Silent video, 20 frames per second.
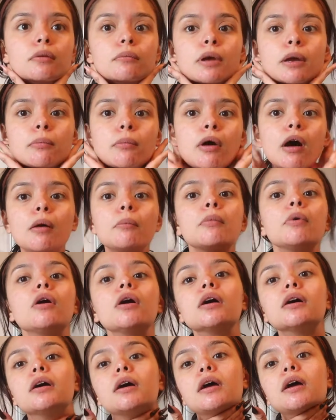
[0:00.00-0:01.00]
My mom
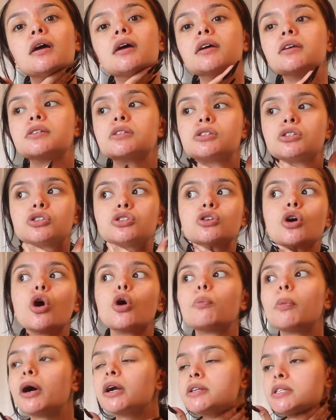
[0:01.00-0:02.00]
is
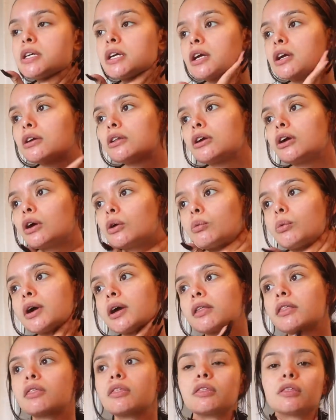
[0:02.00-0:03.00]
so particular
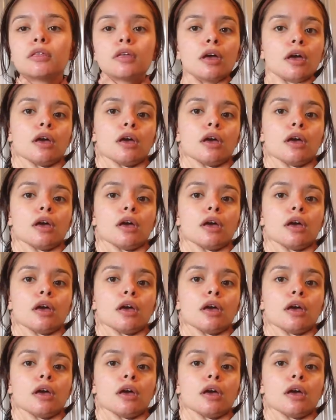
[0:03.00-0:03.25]
with